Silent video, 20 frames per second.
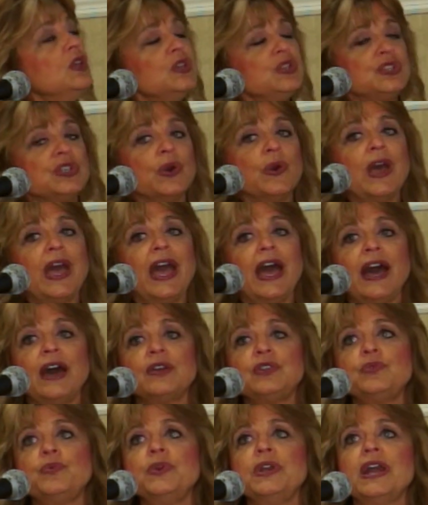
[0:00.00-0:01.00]
So
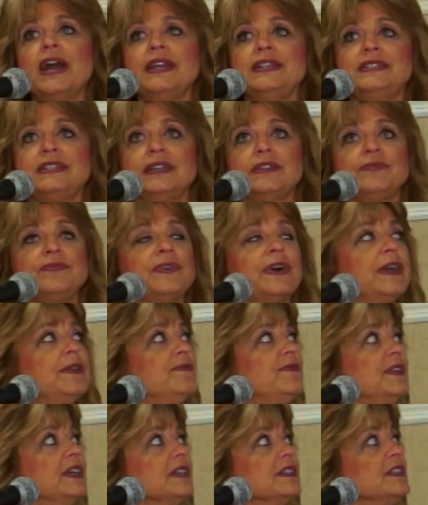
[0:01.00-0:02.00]
how do we identify
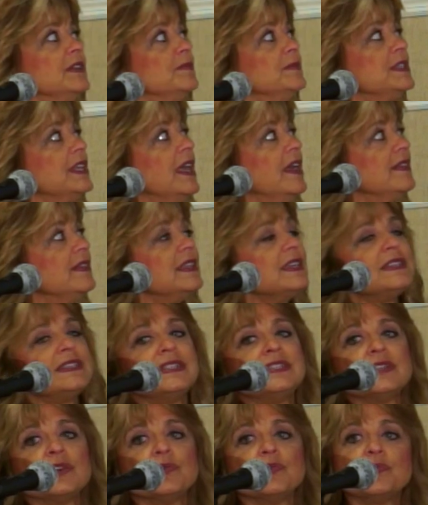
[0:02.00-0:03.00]
victims? And this
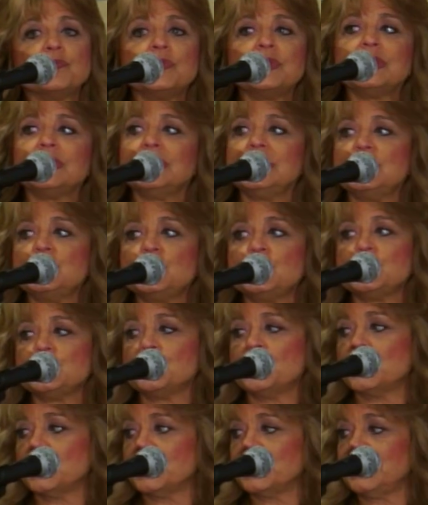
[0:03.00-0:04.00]
is a really
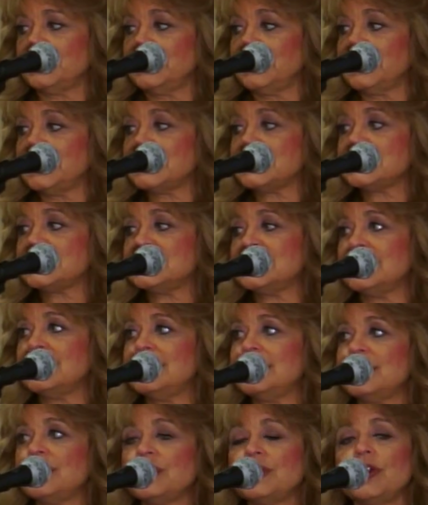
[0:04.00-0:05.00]
short list.
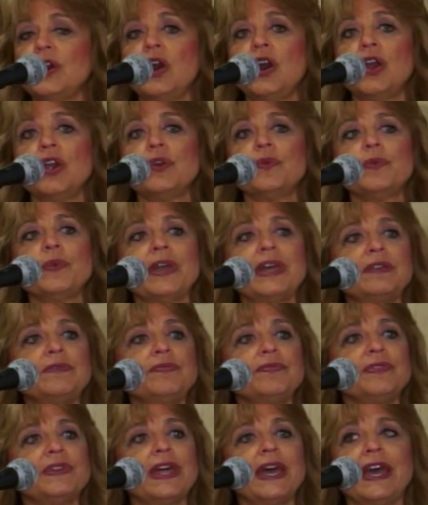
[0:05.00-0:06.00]
There are
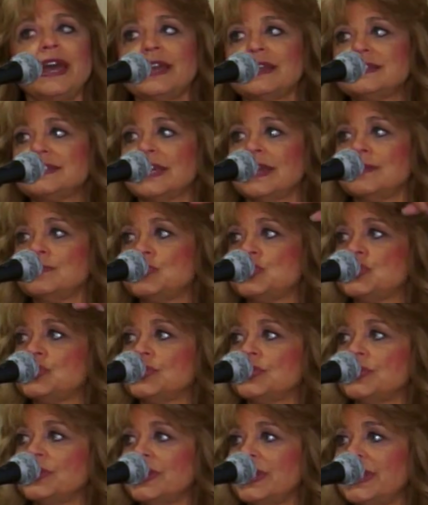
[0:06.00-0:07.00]
red flags, I'm
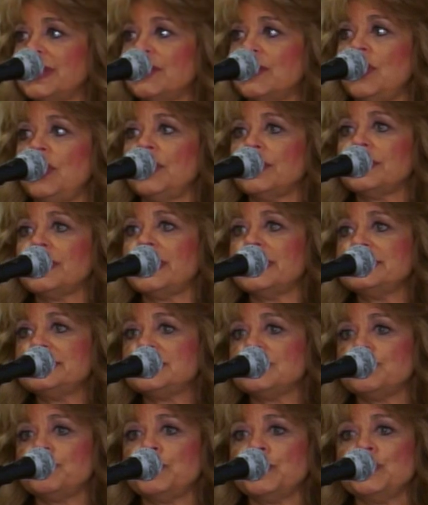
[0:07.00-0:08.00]
sure, in all
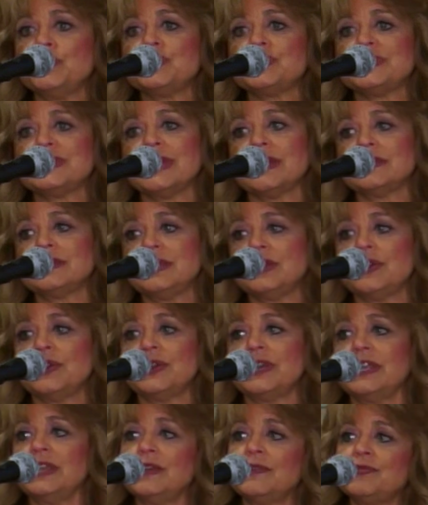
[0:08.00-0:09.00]
kinds of booths out there.
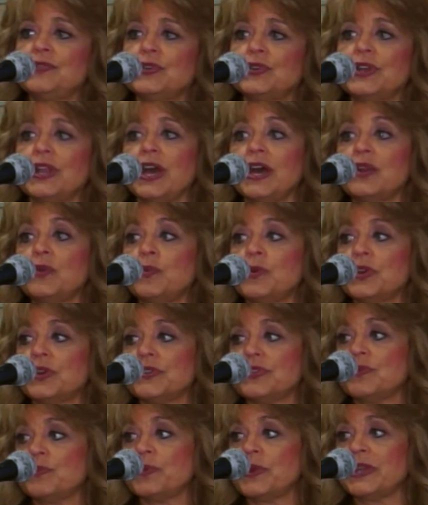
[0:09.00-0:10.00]
And if you're not aware
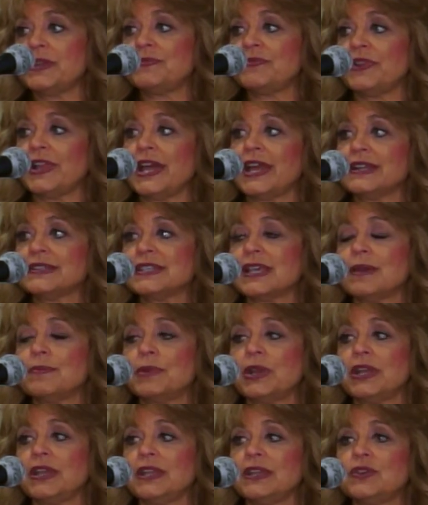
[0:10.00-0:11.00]
of the red flags, I'm
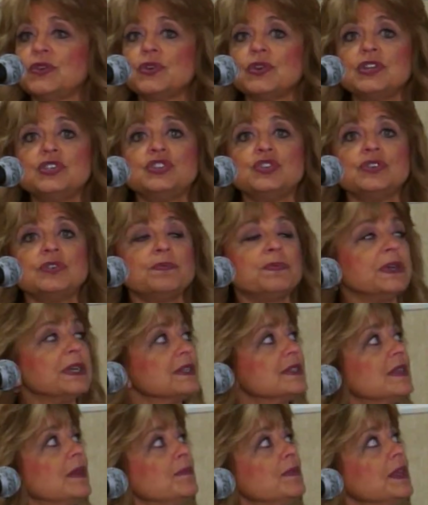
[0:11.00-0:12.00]
going to encourage you to
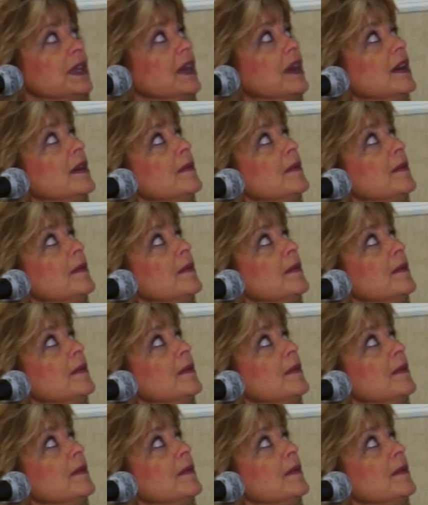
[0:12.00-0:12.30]
pick something